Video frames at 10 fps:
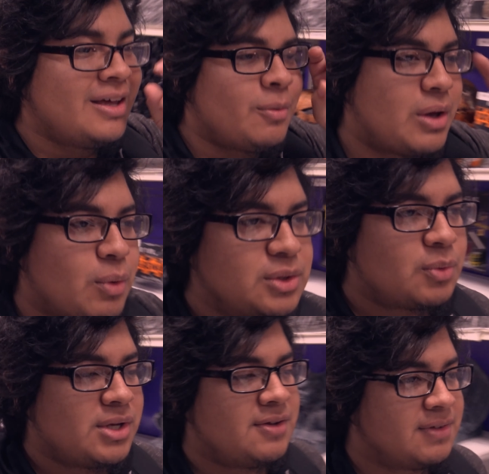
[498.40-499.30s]
Wait, what
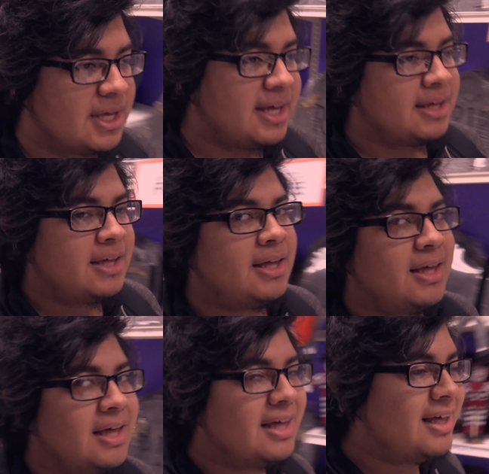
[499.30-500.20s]
did we even get?
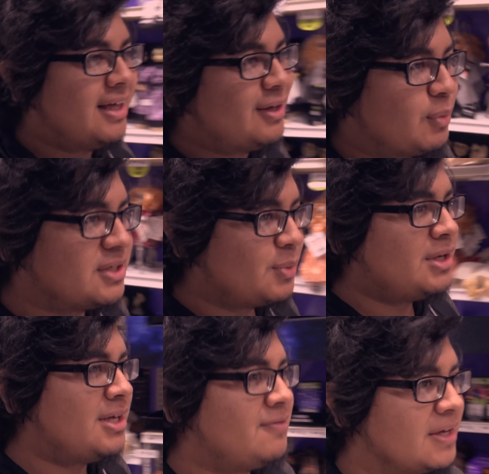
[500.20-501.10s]
What did we
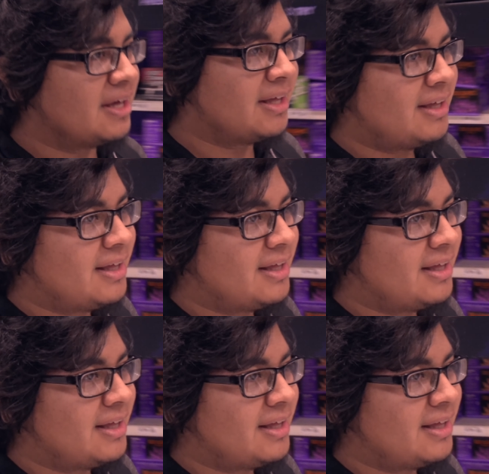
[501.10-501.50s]
even get?